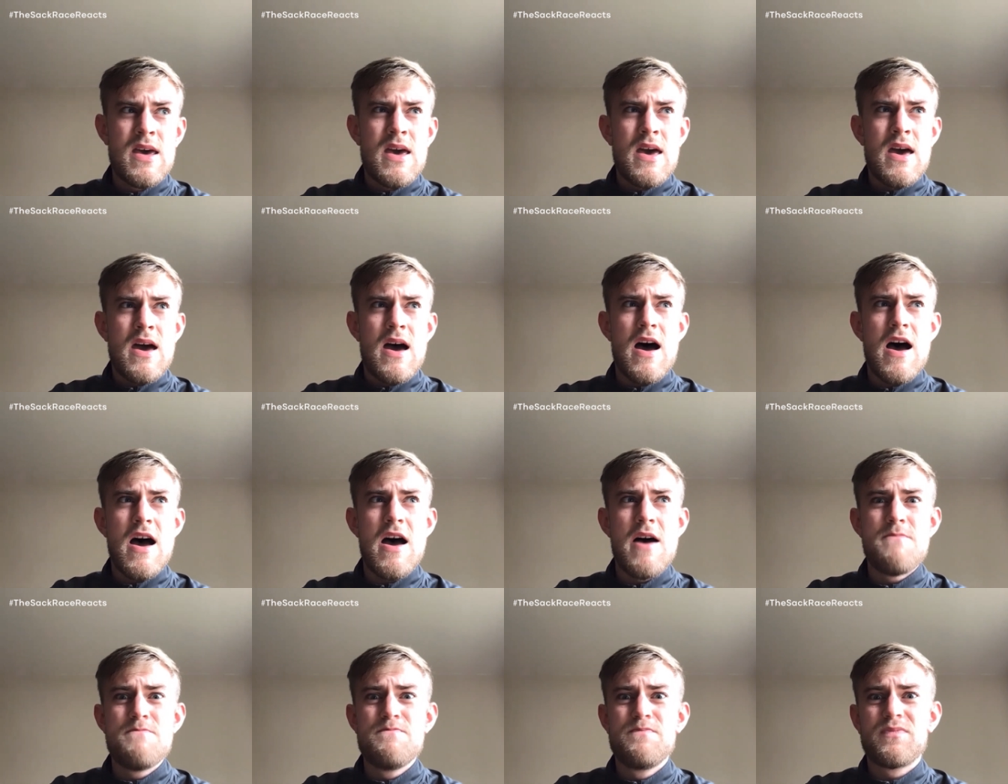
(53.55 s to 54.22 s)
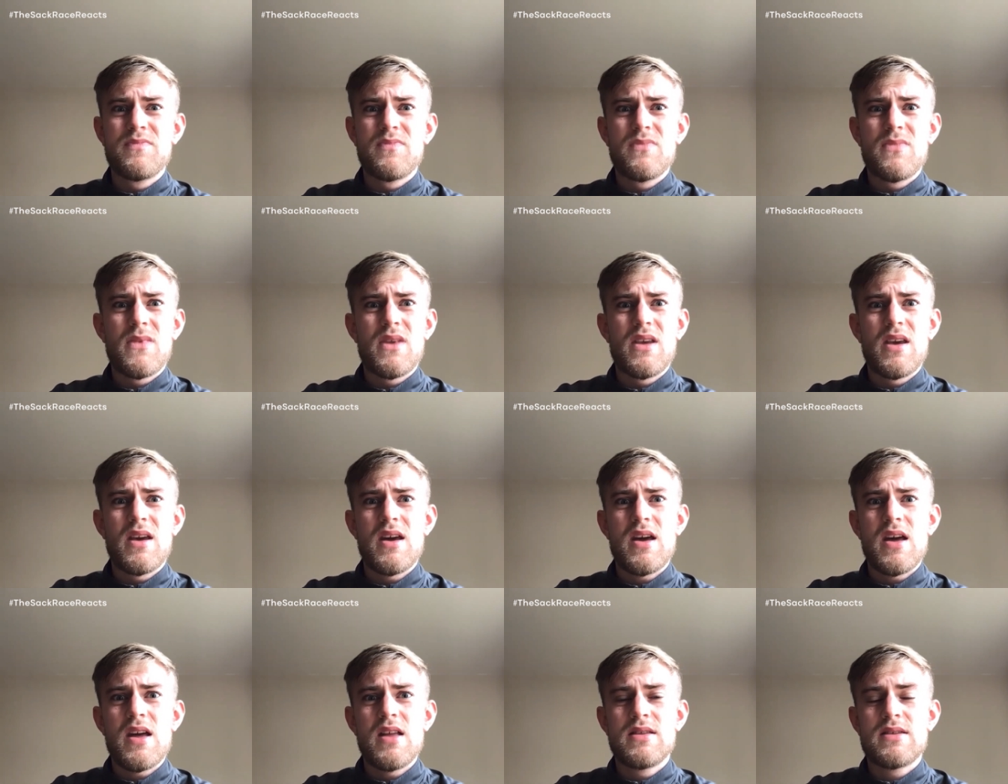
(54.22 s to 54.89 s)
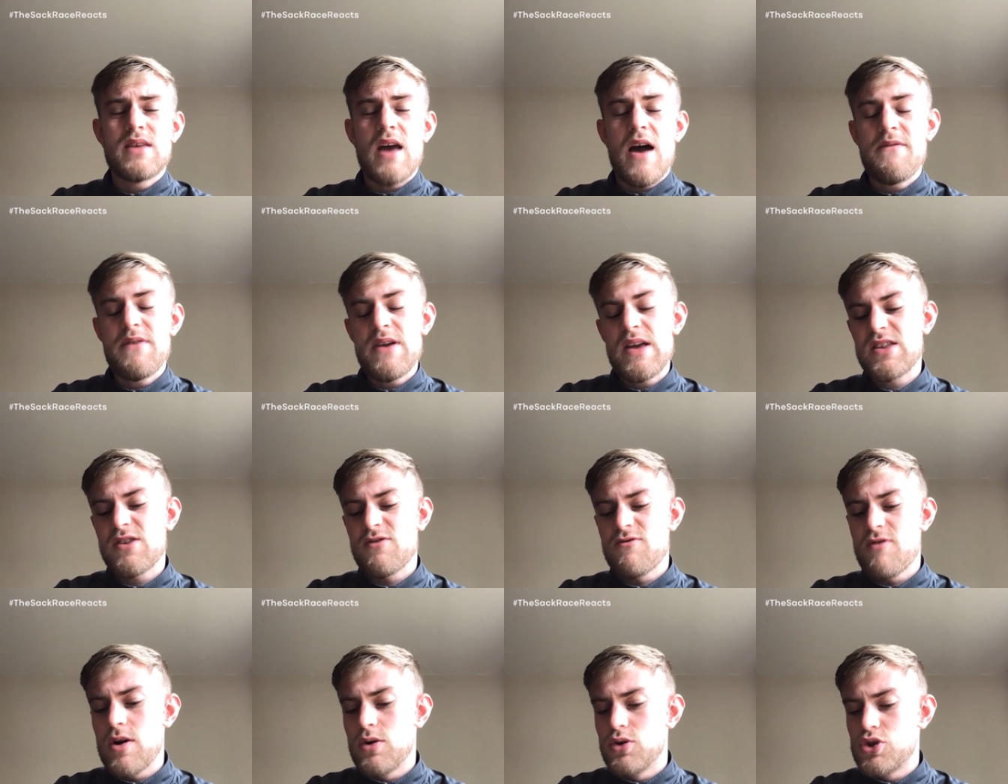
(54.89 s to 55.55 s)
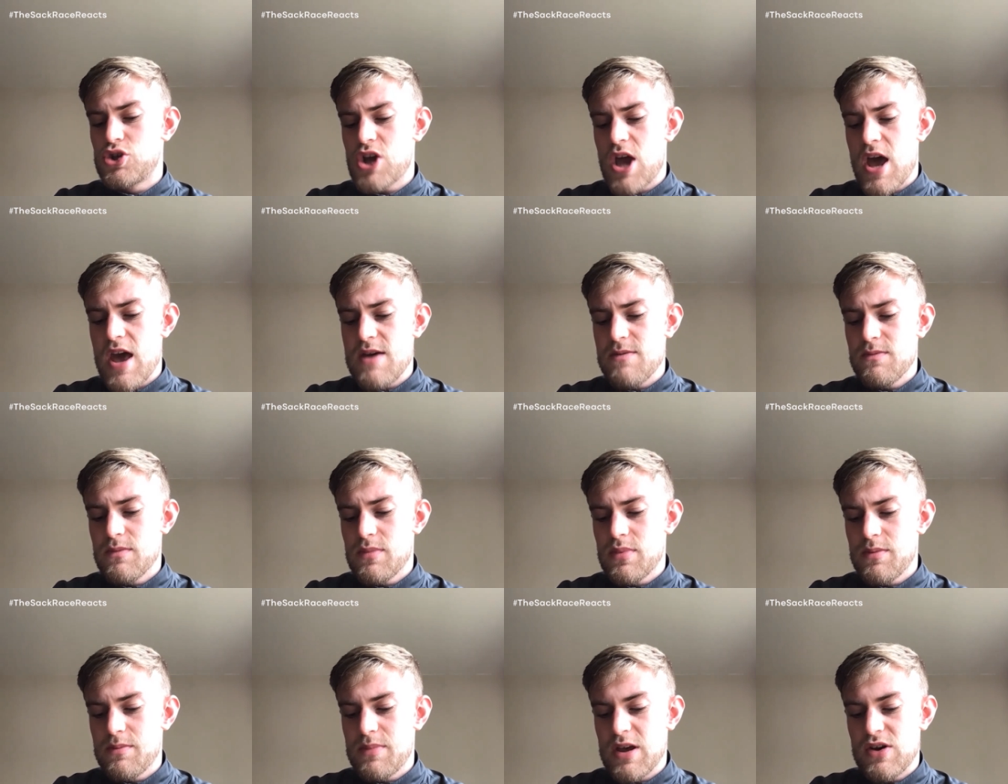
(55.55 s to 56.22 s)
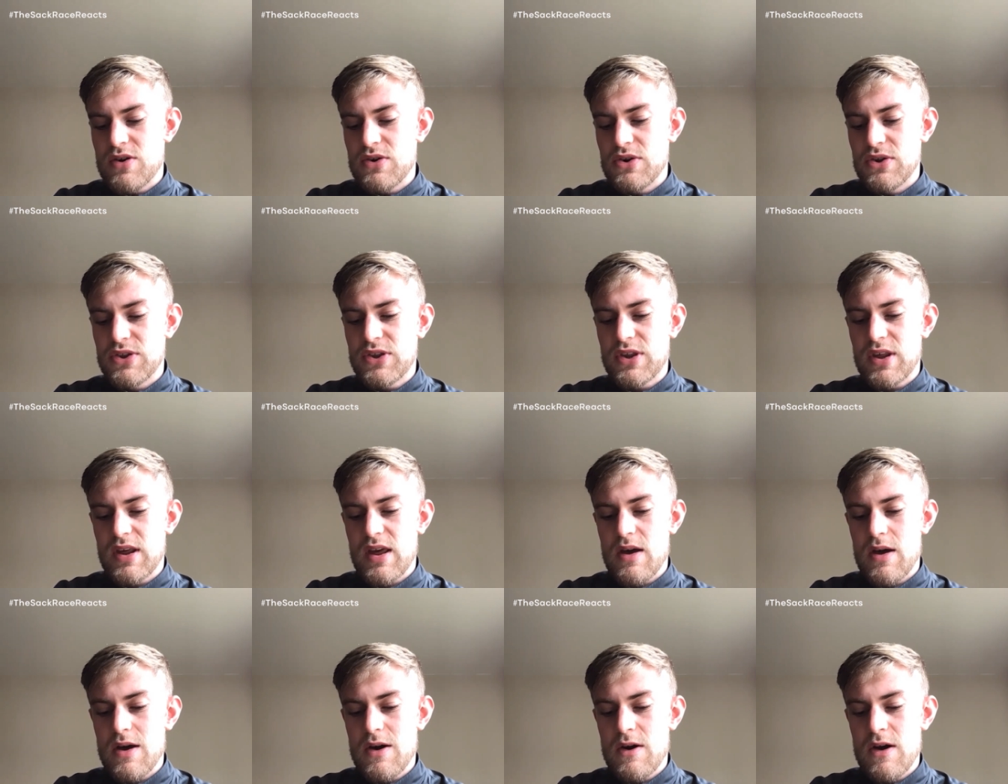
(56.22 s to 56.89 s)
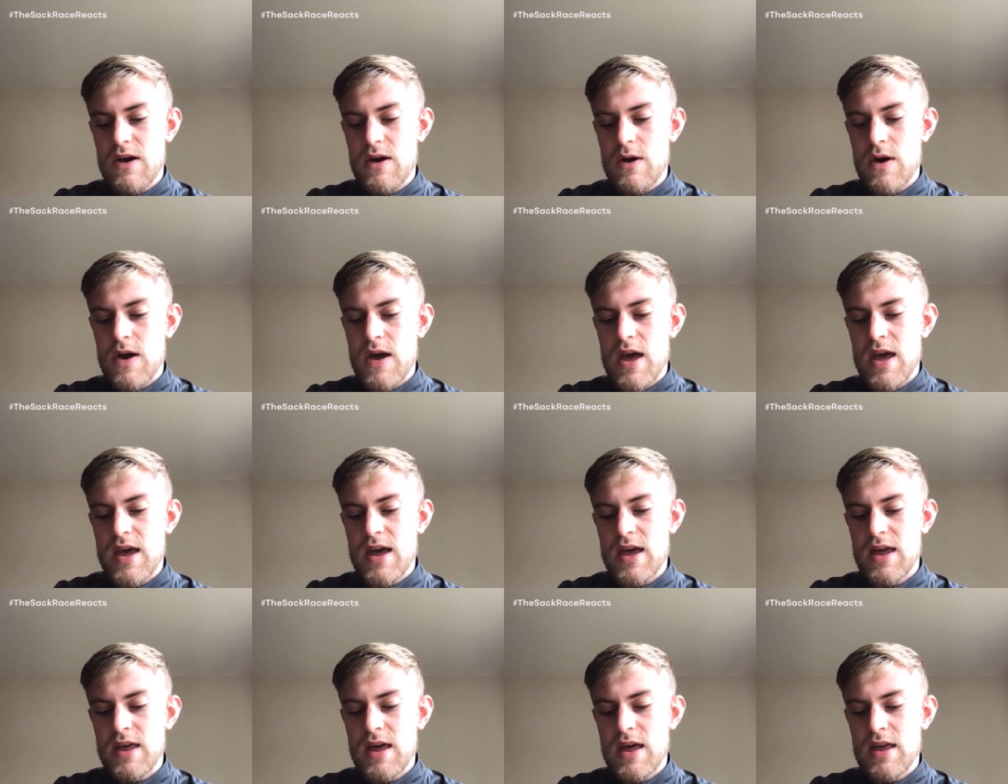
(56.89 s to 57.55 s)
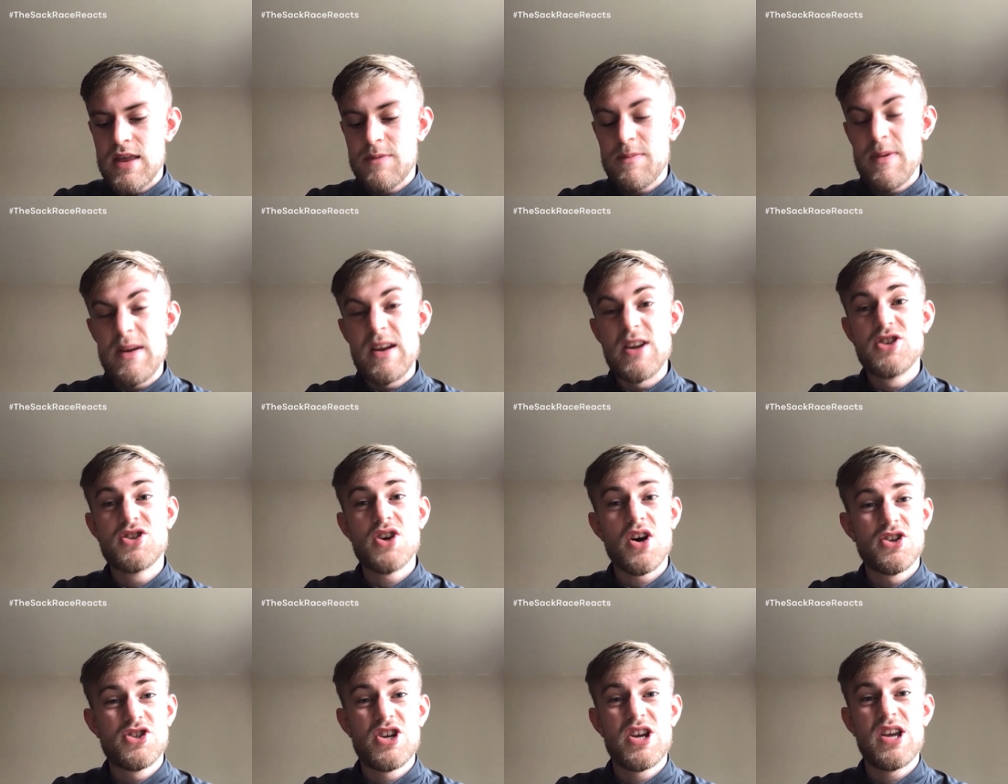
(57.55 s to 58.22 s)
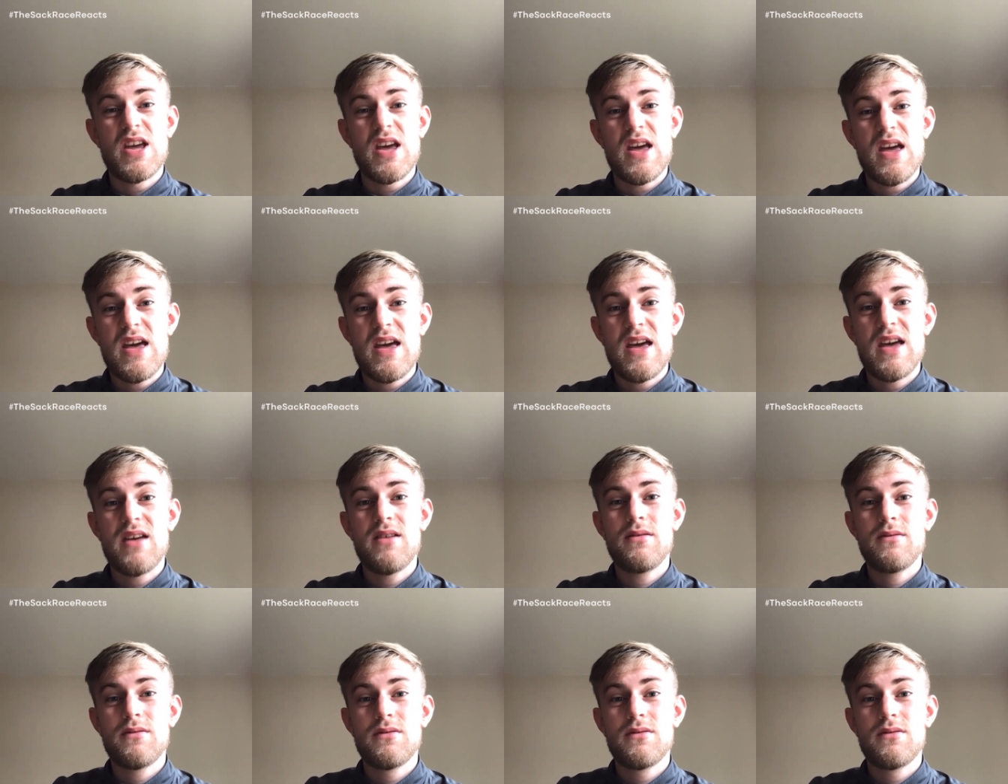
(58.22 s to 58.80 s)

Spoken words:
And I think it's a real shame because it's been a dodgy year.